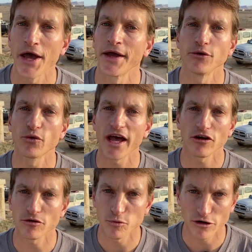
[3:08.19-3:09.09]
You
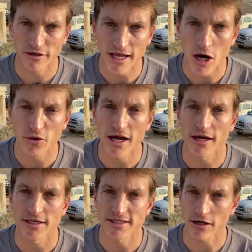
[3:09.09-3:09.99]
cannot burn down
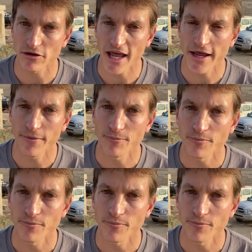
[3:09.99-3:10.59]
a Saturday.